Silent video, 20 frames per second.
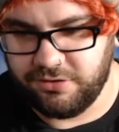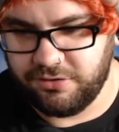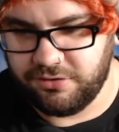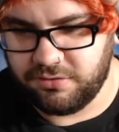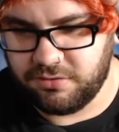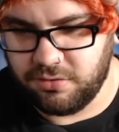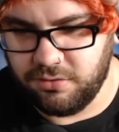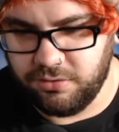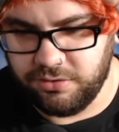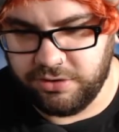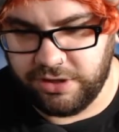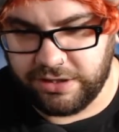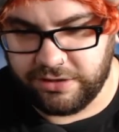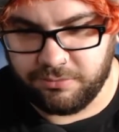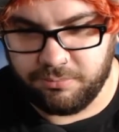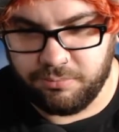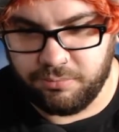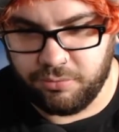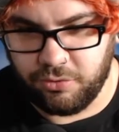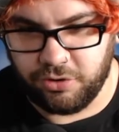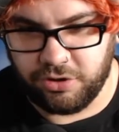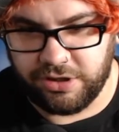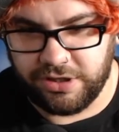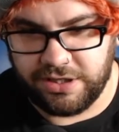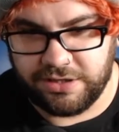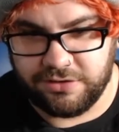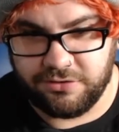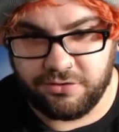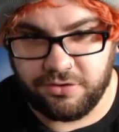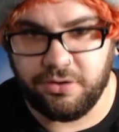is cool. That's
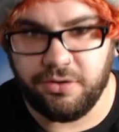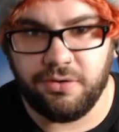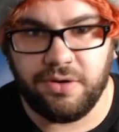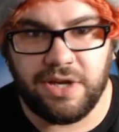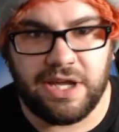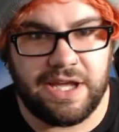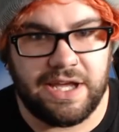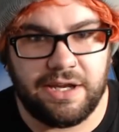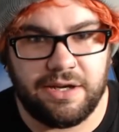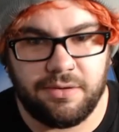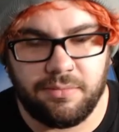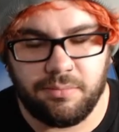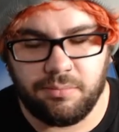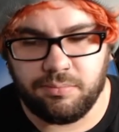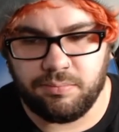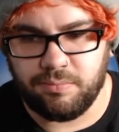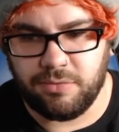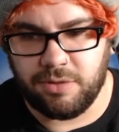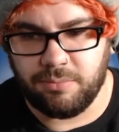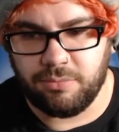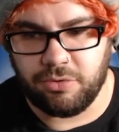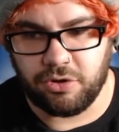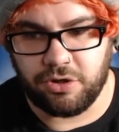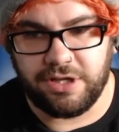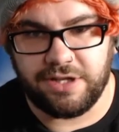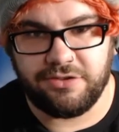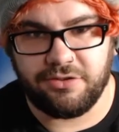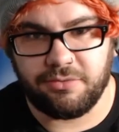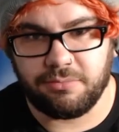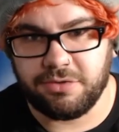Borderlands 2 and
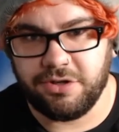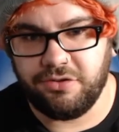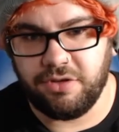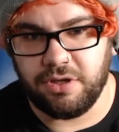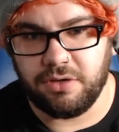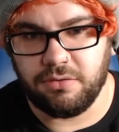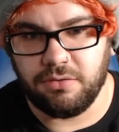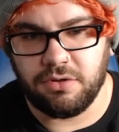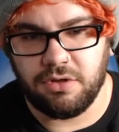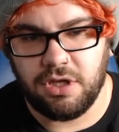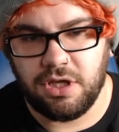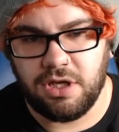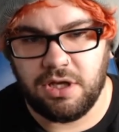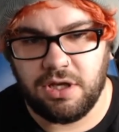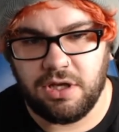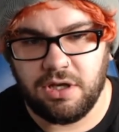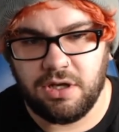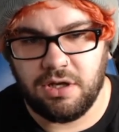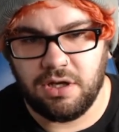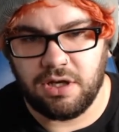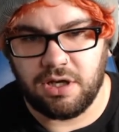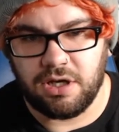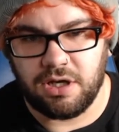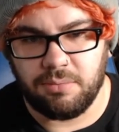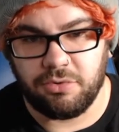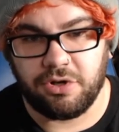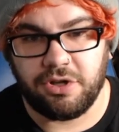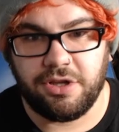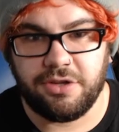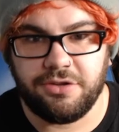Borderlands the pre-sequel.
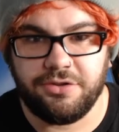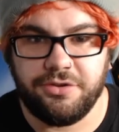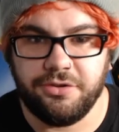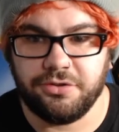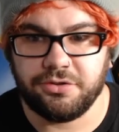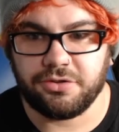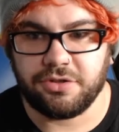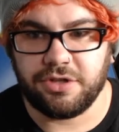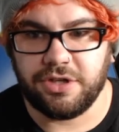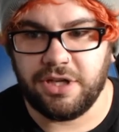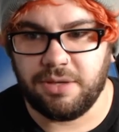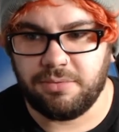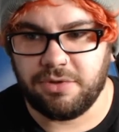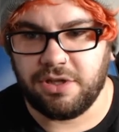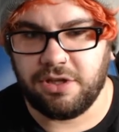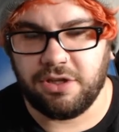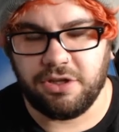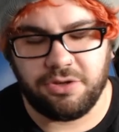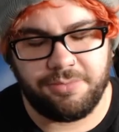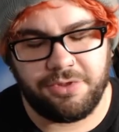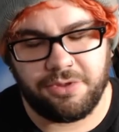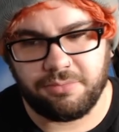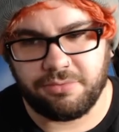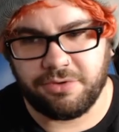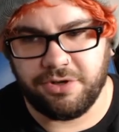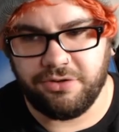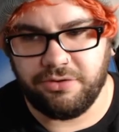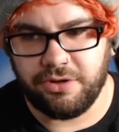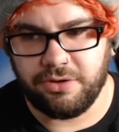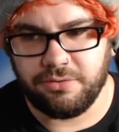Borderlands 2 is great. I played a little bit of the
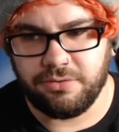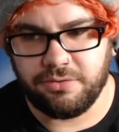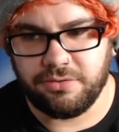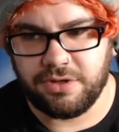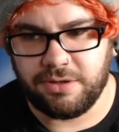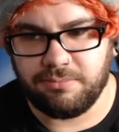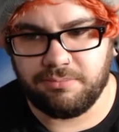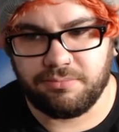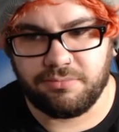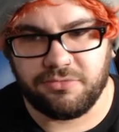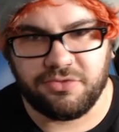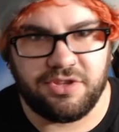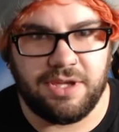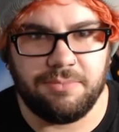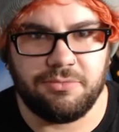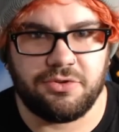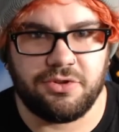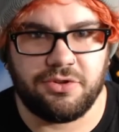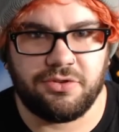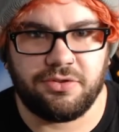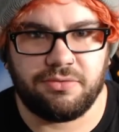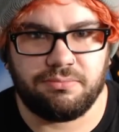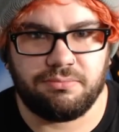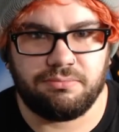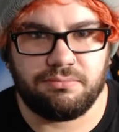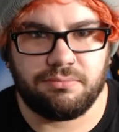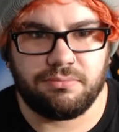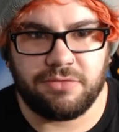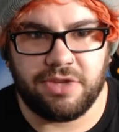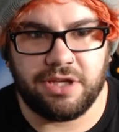pre-sequel. It seems just
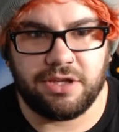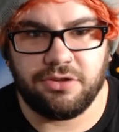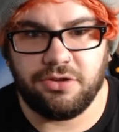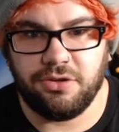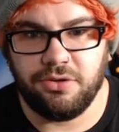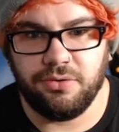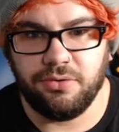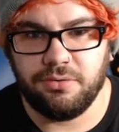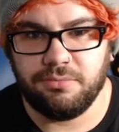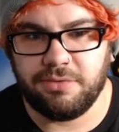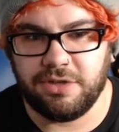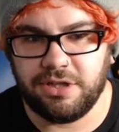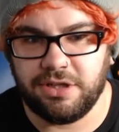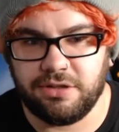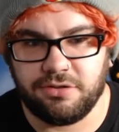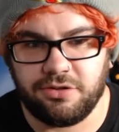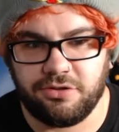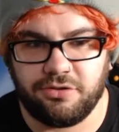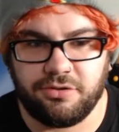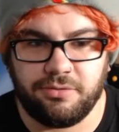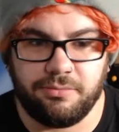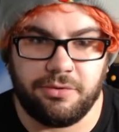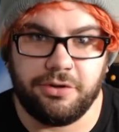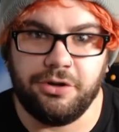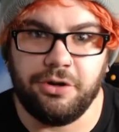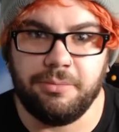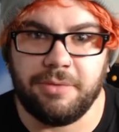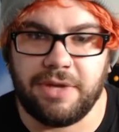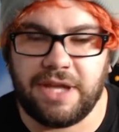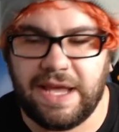like 2, but there's some
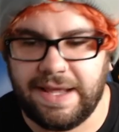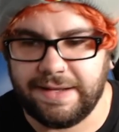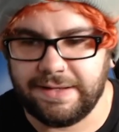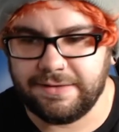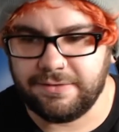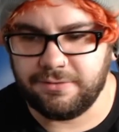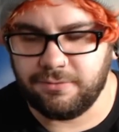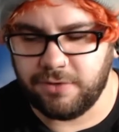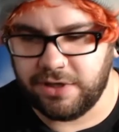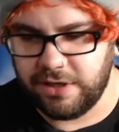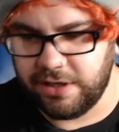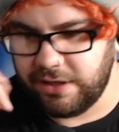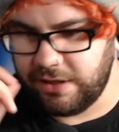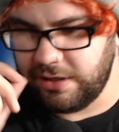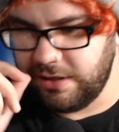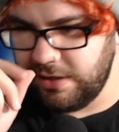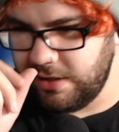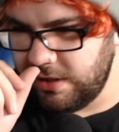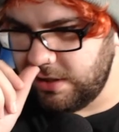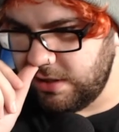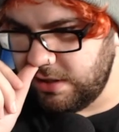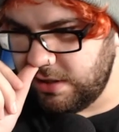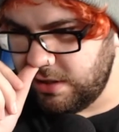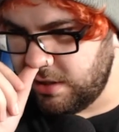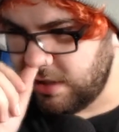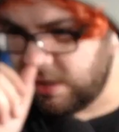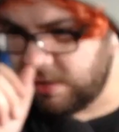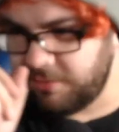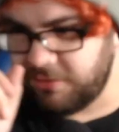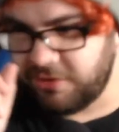new mechanics and whatnot.
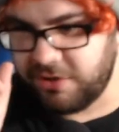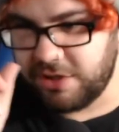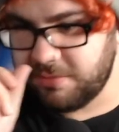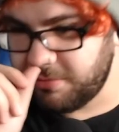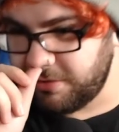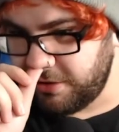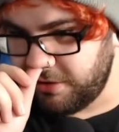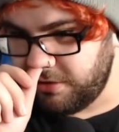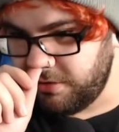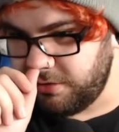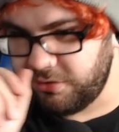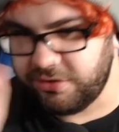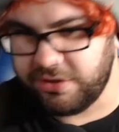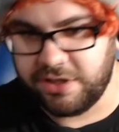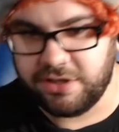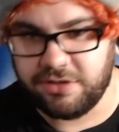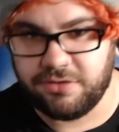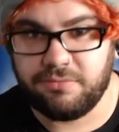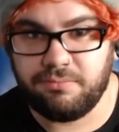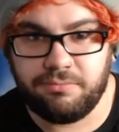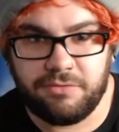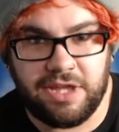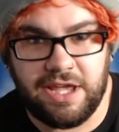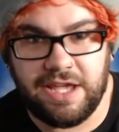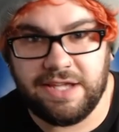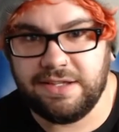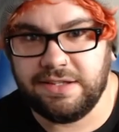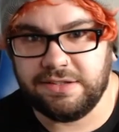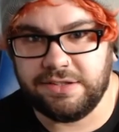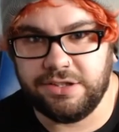So that's pretty cool. So that's
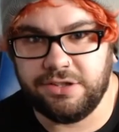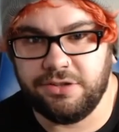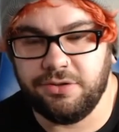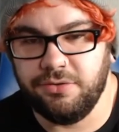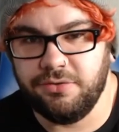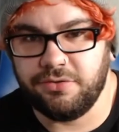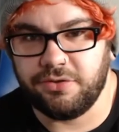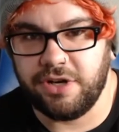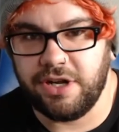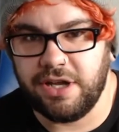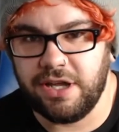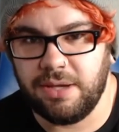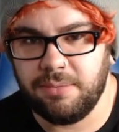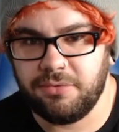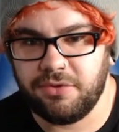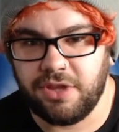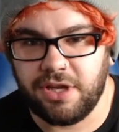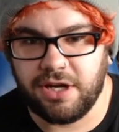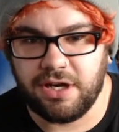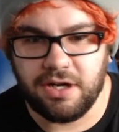technically 2 free games